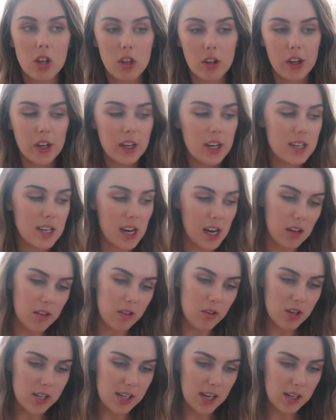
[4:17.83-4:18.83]
alone at TAFE
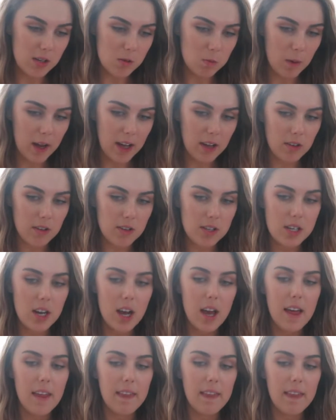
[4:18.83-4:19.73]
New South Wales,